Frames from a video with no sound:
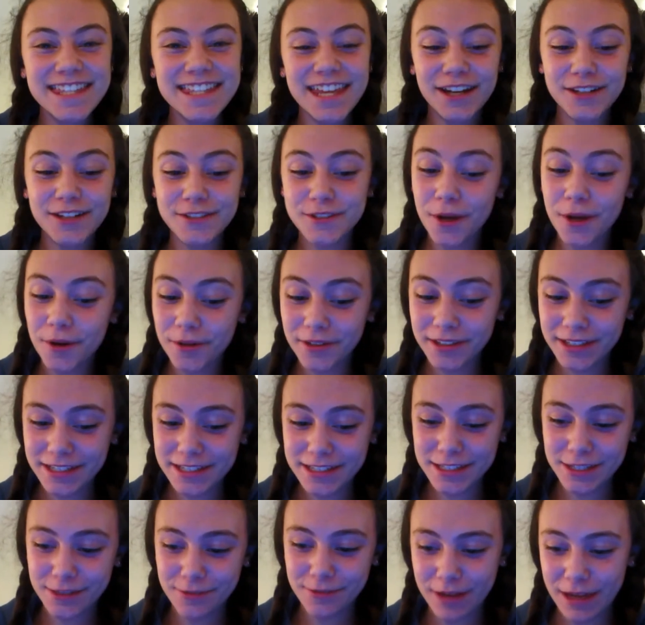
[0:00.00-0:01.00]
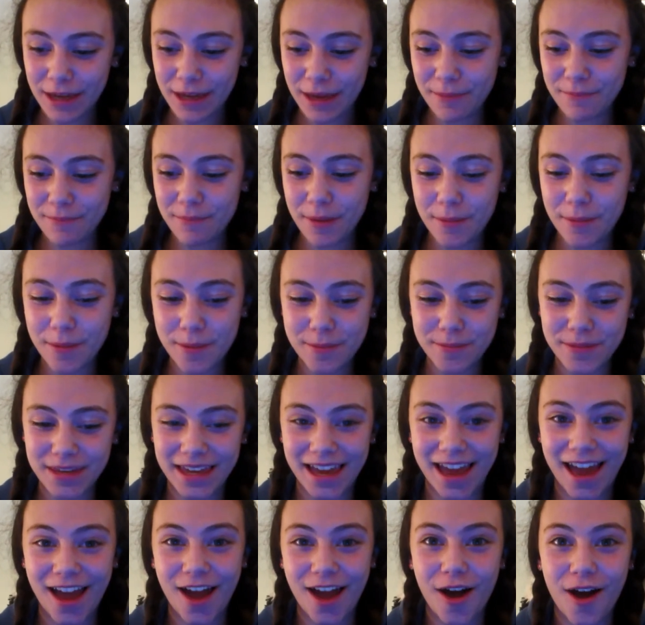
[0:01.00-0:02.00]
they are totally doing Mamma
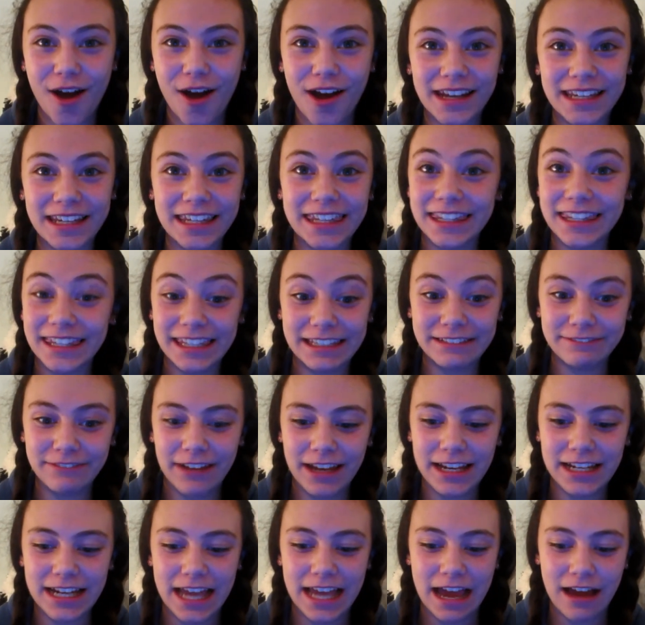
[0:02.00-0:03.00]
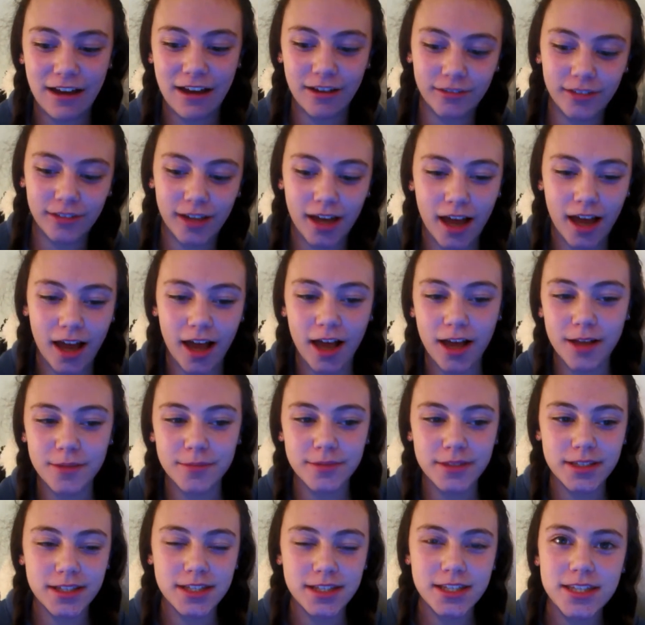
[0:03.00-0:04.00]
Mia on Glee right now.
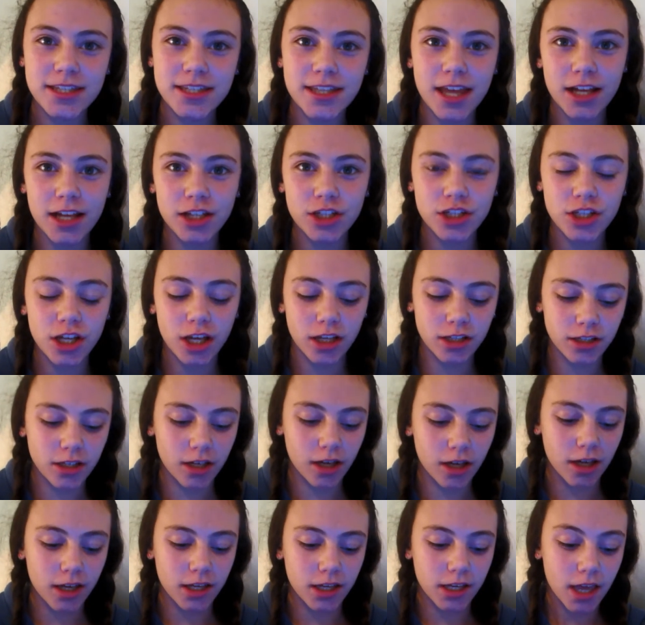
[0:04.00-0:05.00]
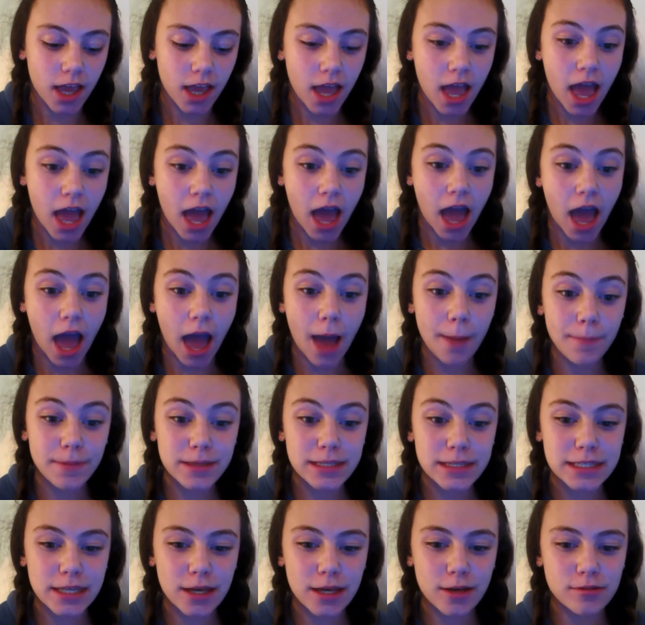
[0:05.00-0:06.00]
Um, such a good
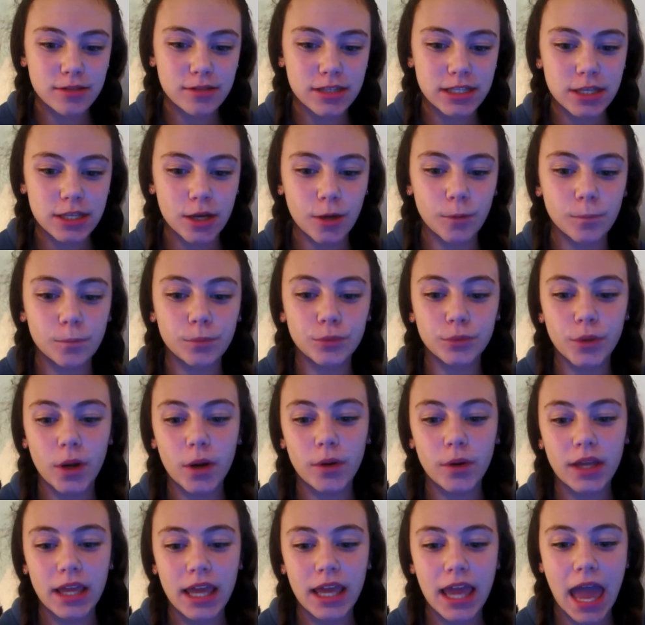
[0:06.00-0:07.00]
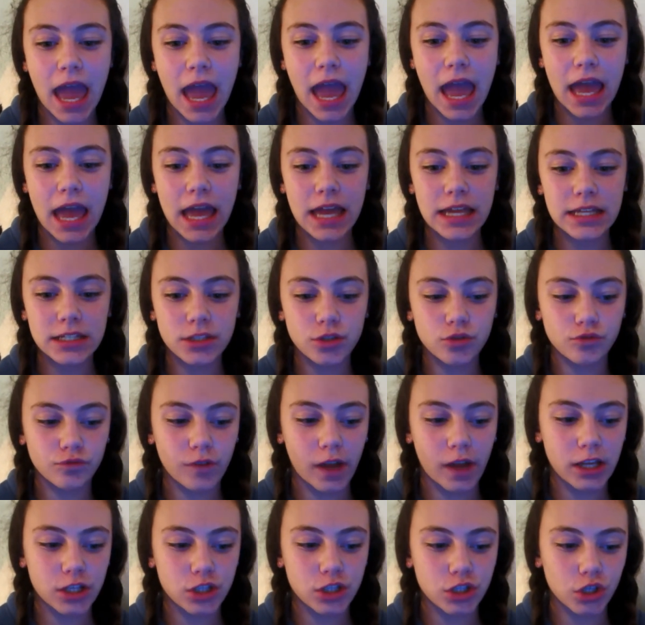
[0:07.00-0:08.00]
episode. So Brody and
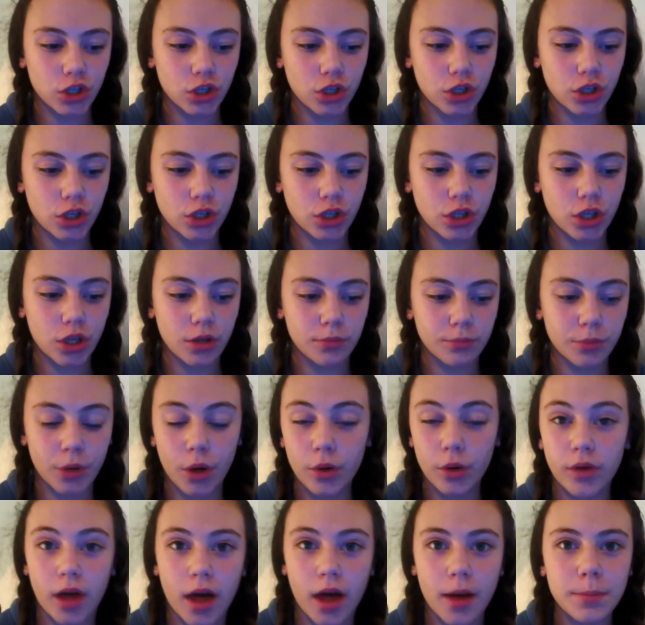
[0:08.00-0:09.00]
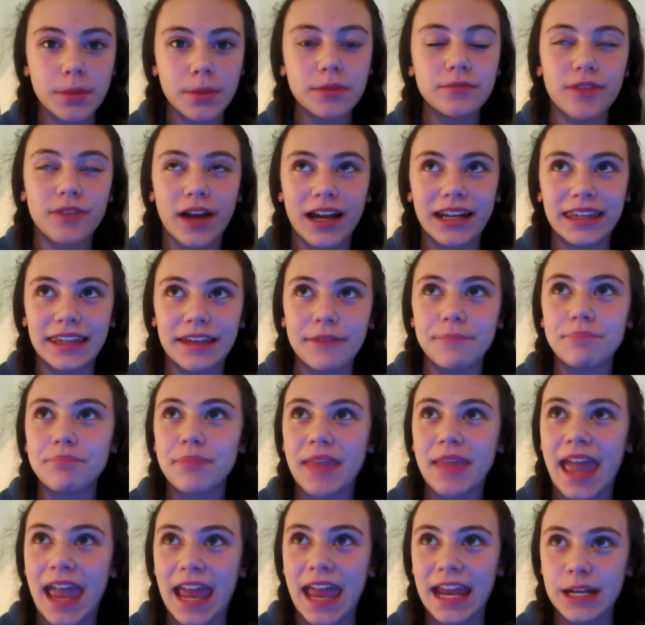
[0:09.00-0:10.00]
Rachel broke up finally.
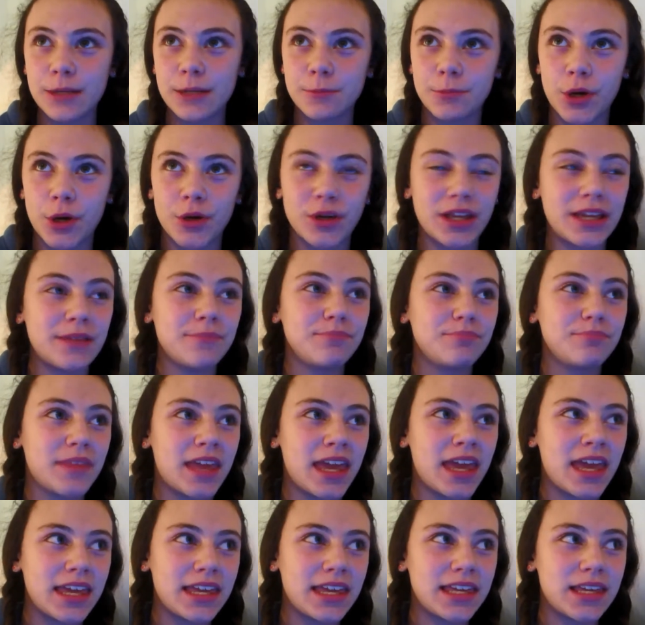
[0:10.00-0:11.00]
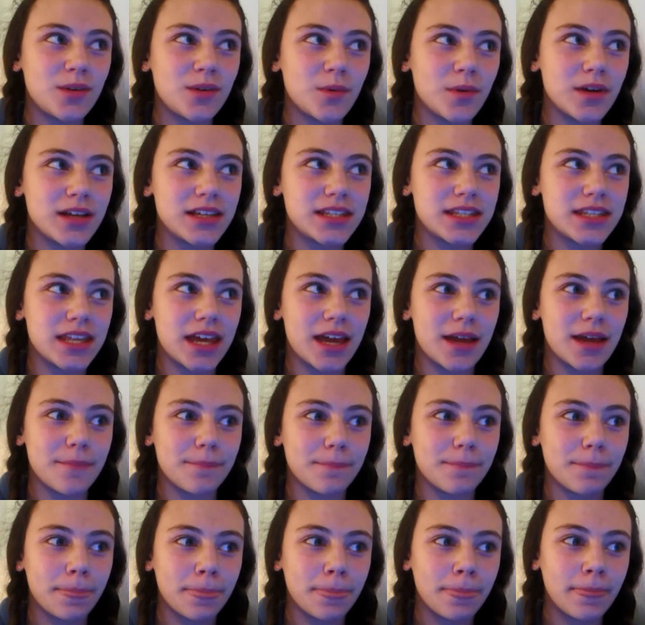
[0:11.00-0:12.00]
Hated Brody. He was um